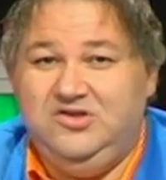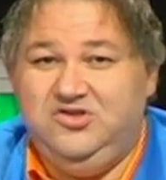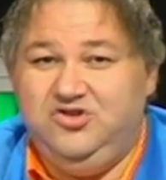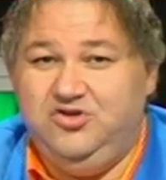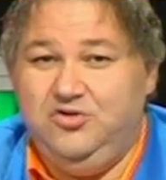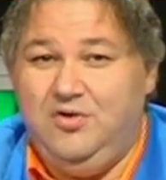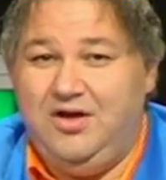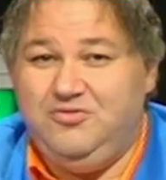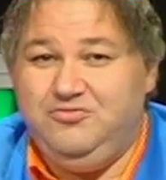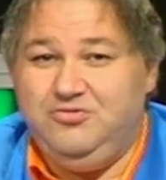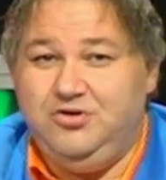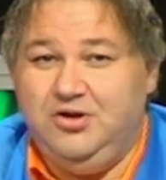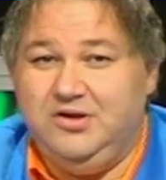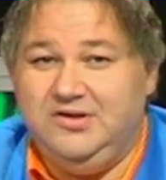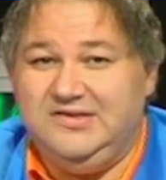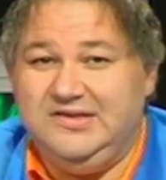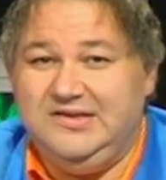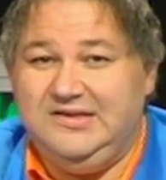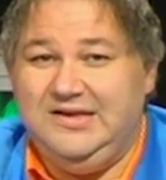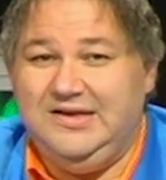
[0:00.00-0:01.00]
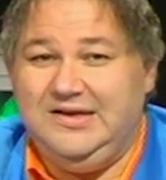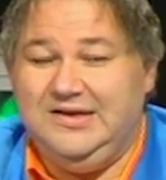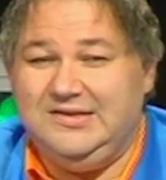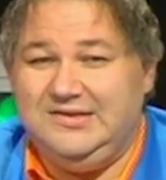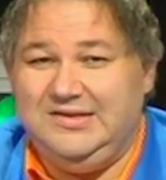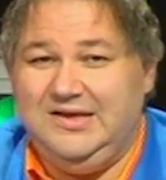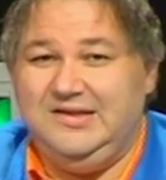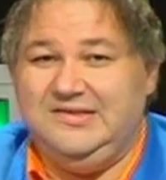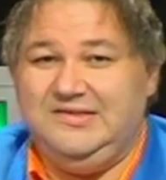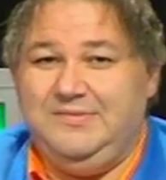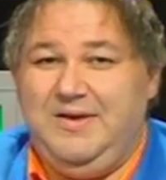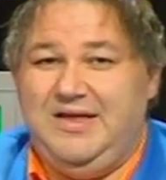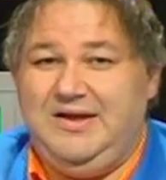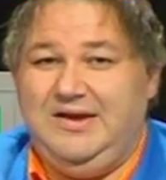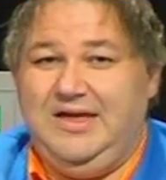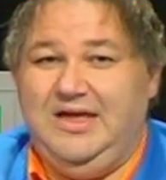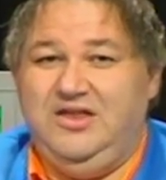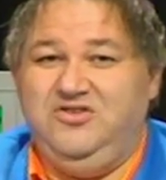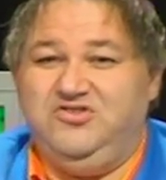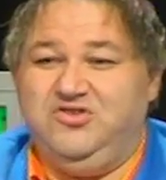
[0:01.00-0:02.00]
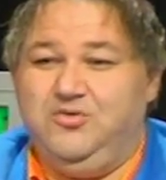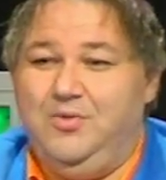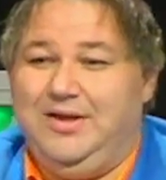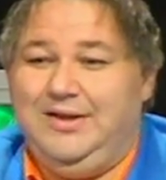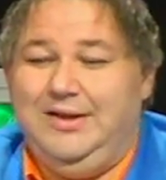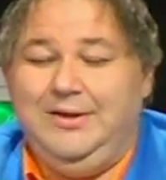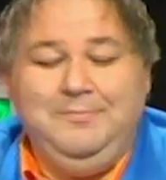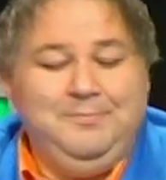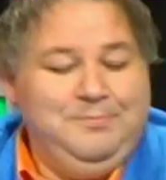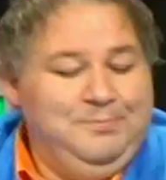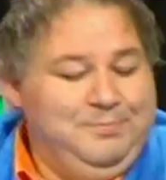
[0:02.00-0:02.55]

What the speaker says: $200 a ticket. Tell us about it again, just quickly.